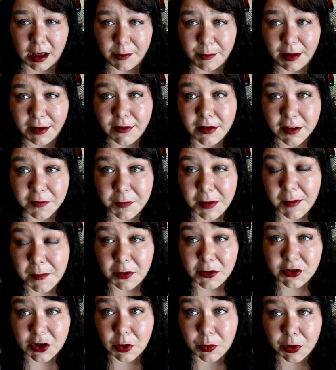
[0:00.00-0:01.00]
even if
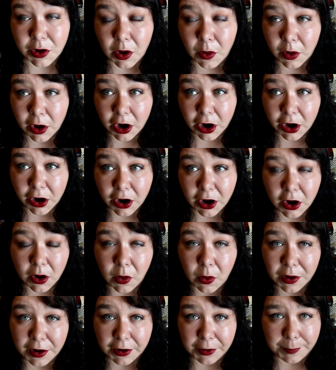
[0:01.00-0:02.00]
people don't know her
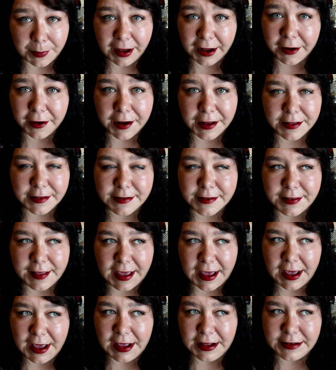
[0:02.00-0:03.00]
or her parents,
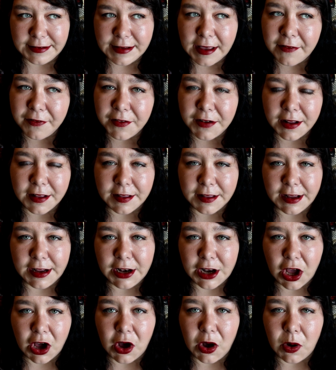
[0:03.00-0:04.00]
they definitely
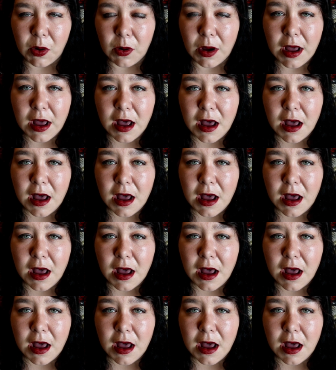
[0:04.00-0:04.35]
know